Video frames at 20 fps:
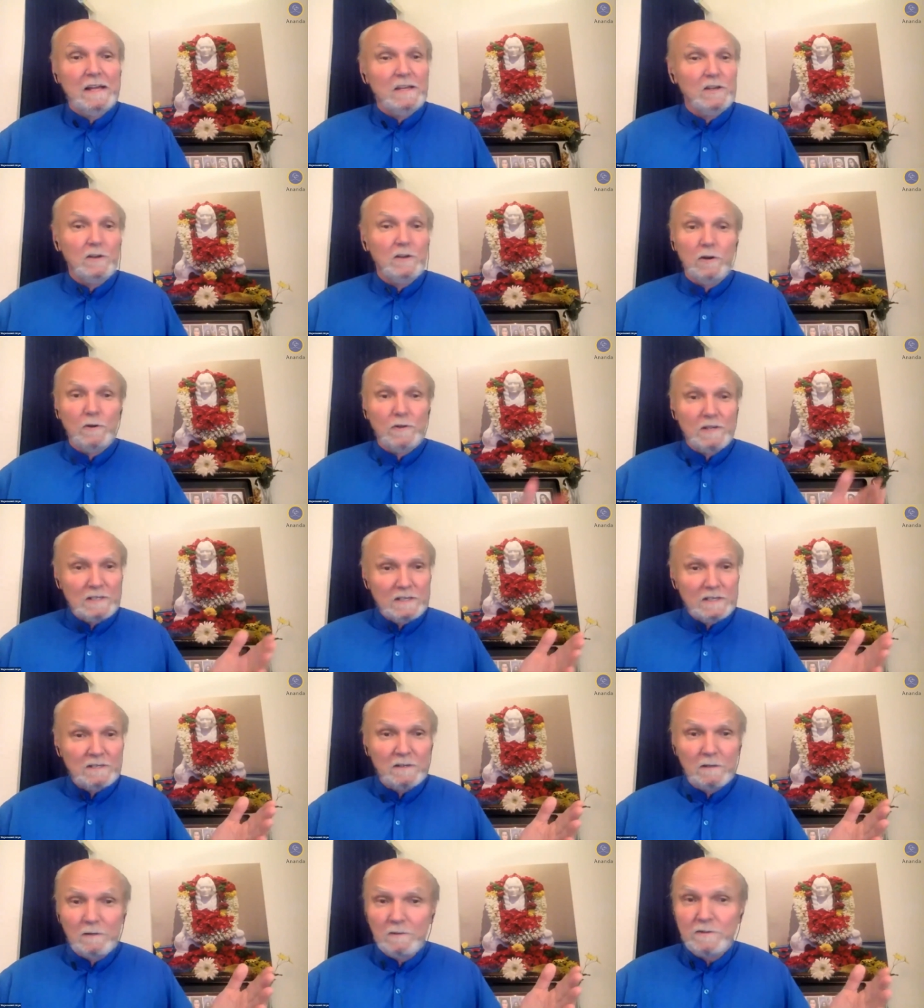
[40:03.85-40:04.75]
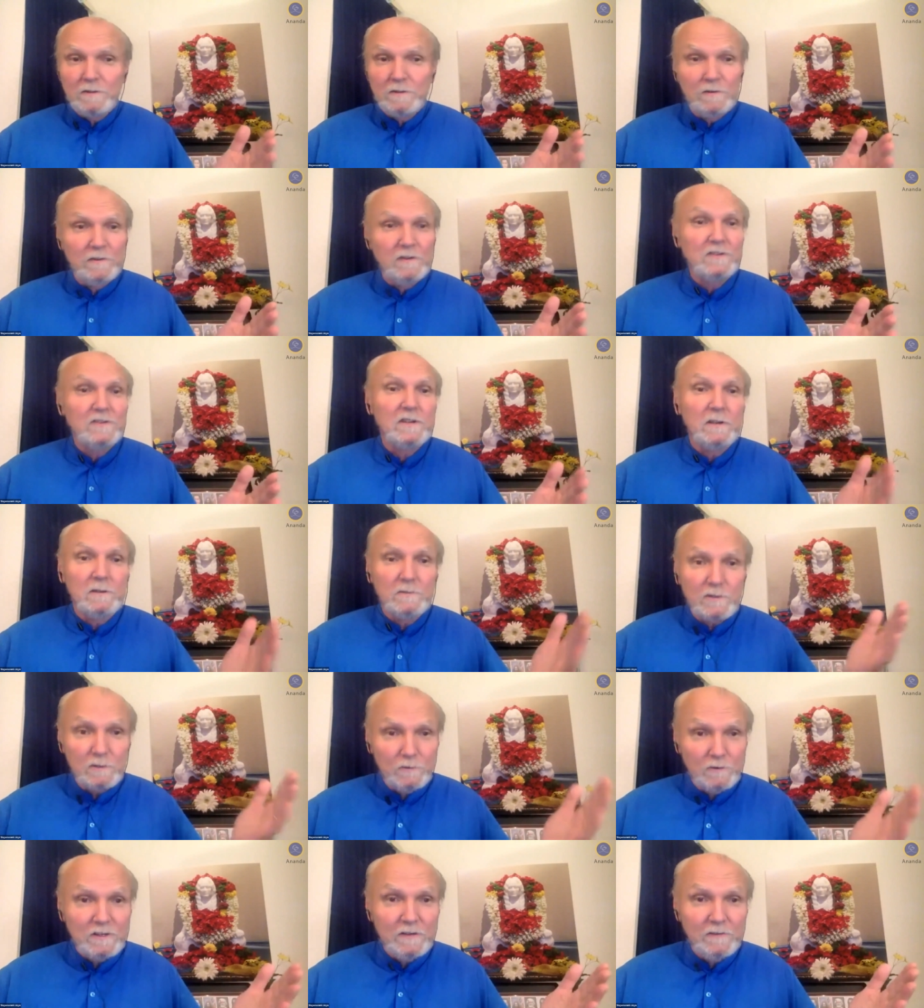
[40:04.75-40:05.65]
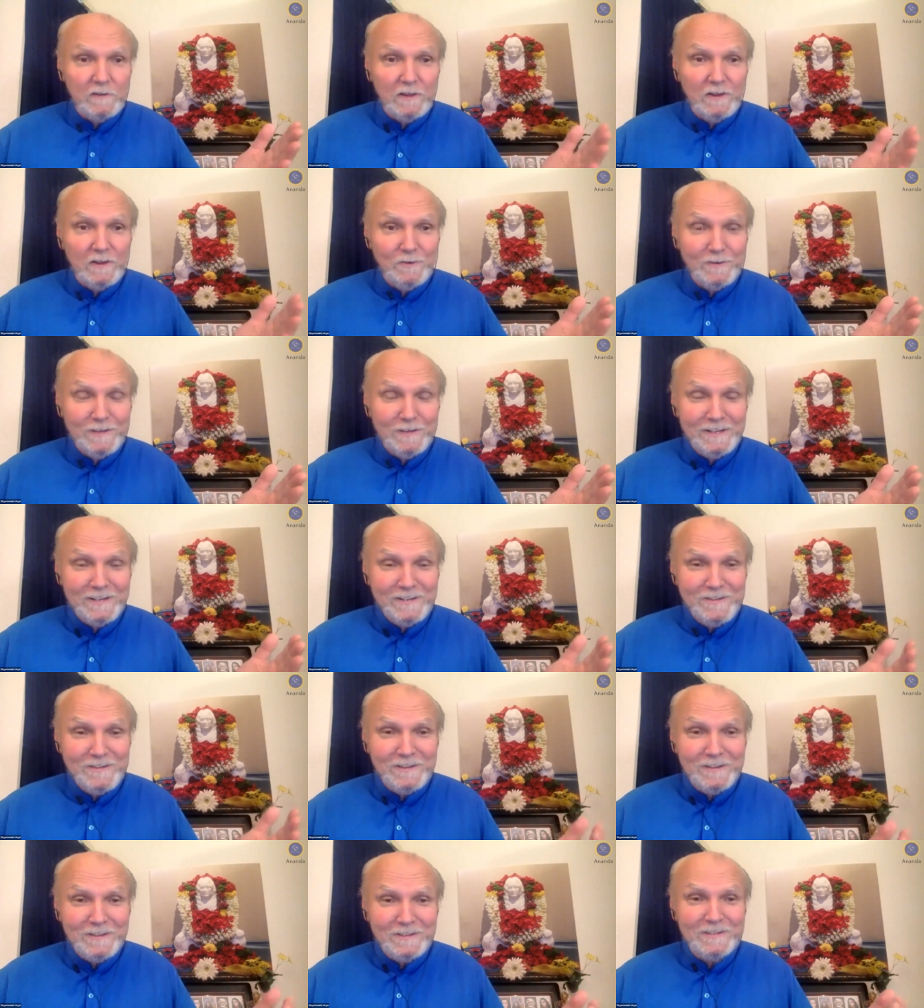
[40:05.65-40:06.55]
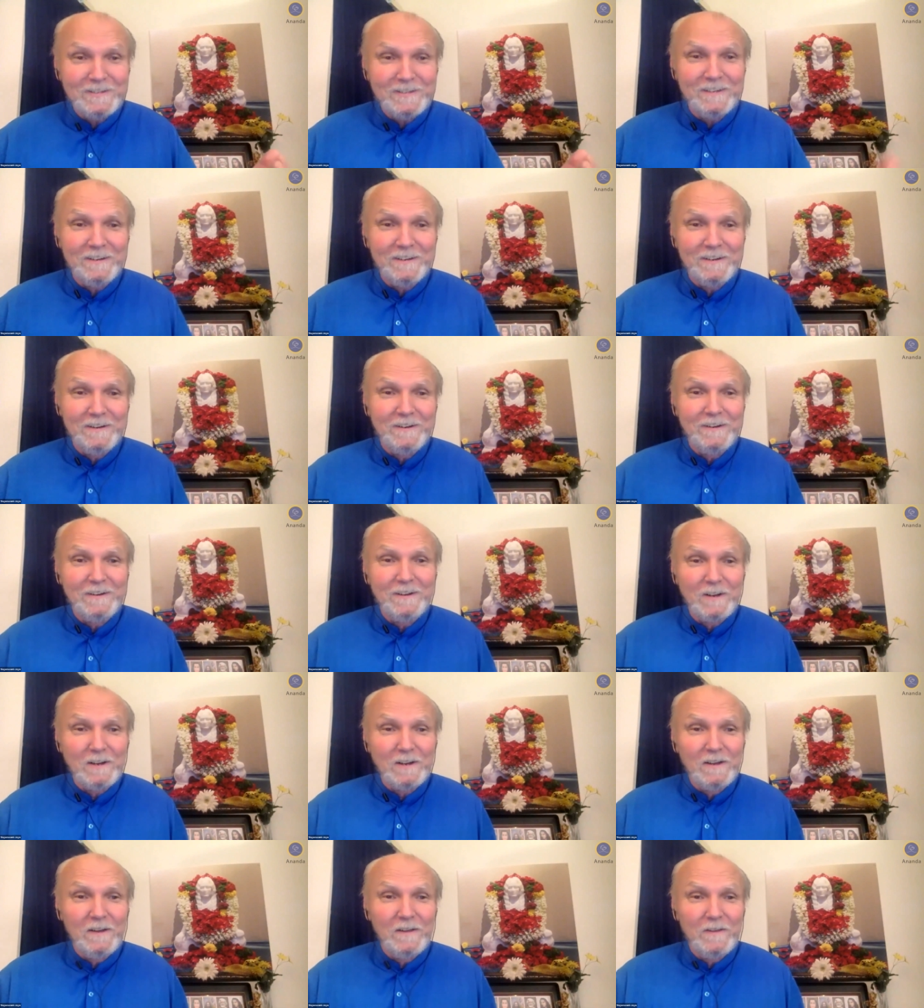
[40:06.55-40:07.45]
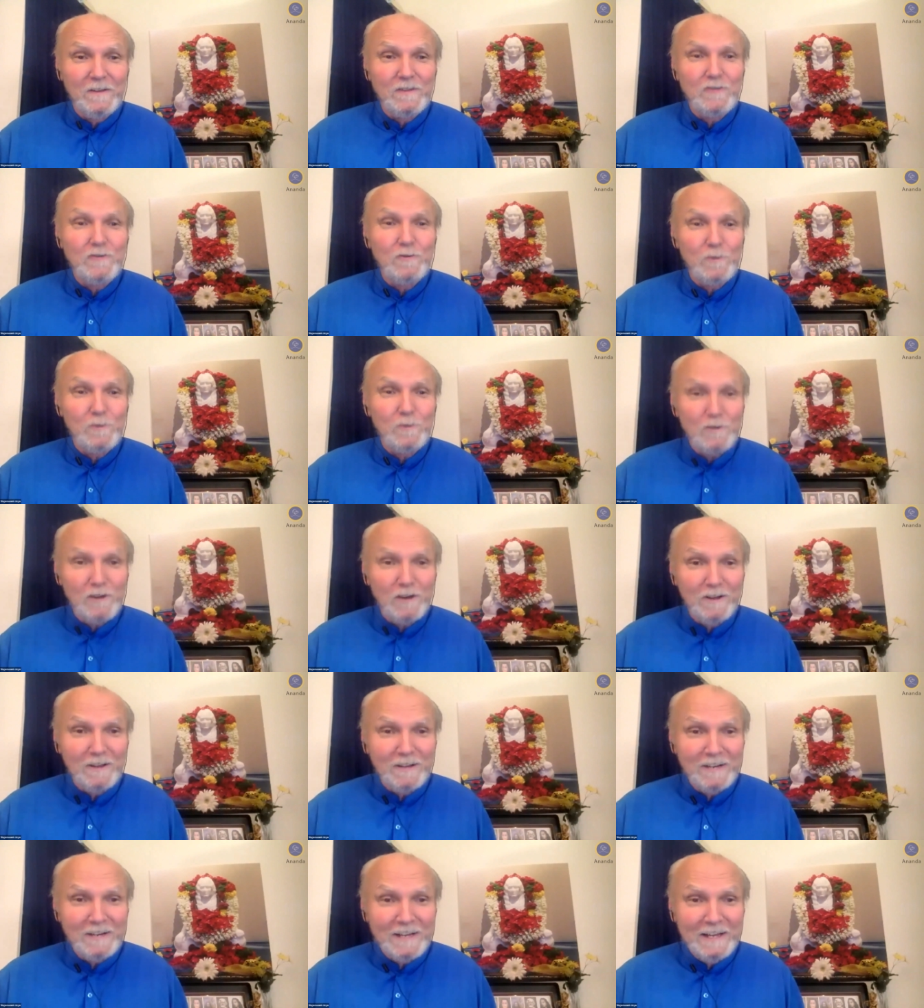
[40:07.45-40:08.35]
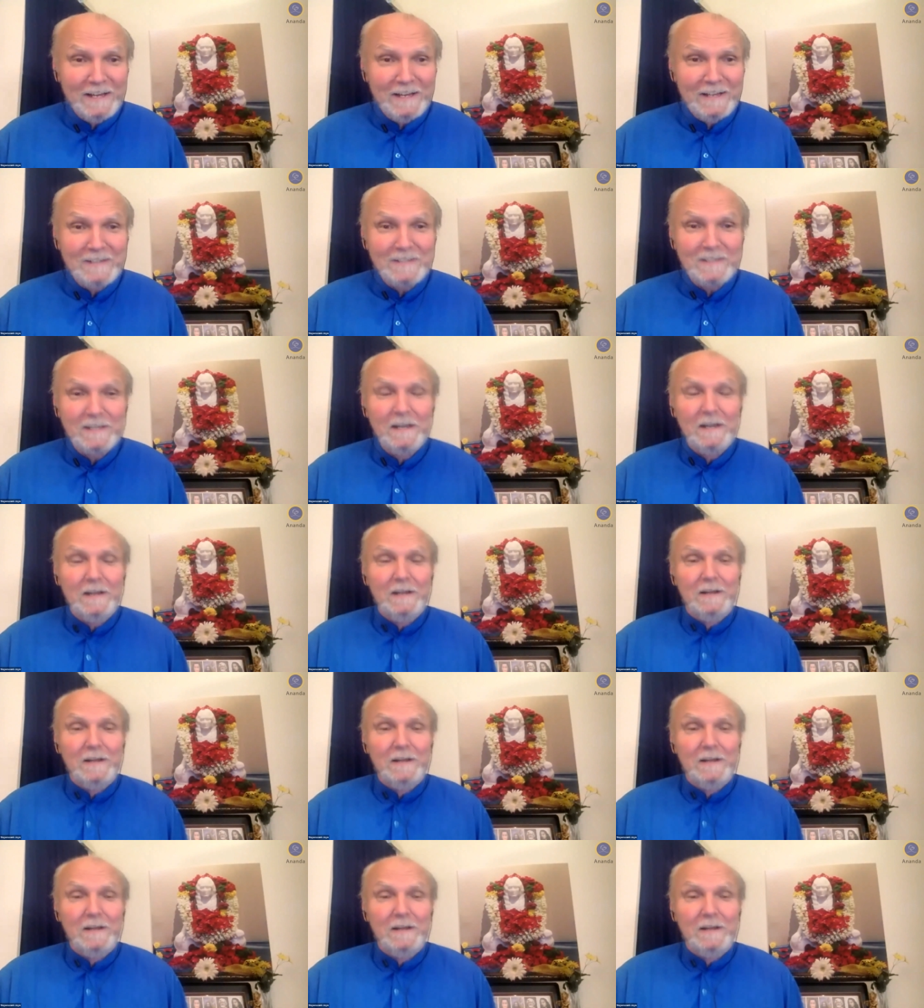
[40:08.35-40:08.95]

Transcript: You know, this is also, there's all sorts of other religions, the Jewish holidays,